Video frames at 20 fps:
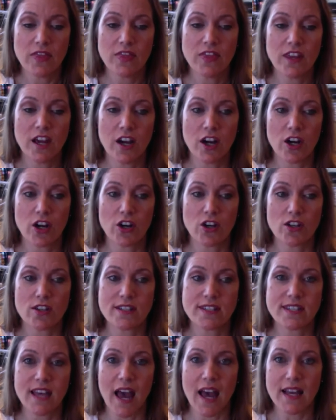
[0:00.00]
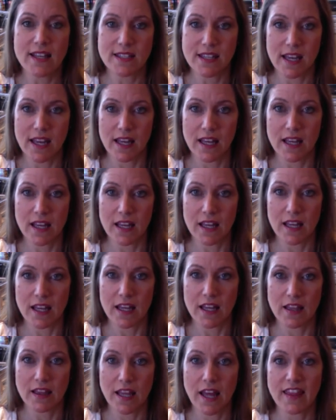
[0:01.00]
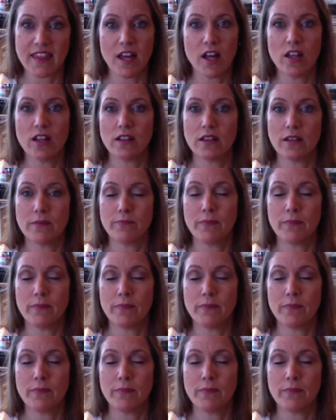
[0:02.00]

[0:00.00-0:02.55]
their sizing, like they'll,